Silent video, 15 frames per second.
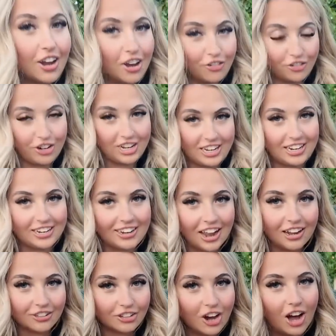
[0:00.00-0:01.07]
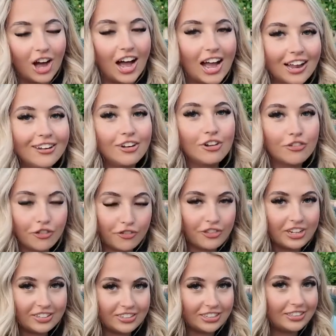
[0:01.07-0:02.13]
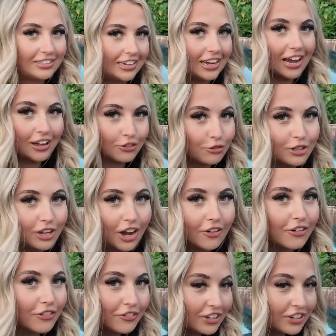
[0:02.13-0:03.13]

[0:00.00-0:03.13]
a really nice car. I love a V60. As we know, a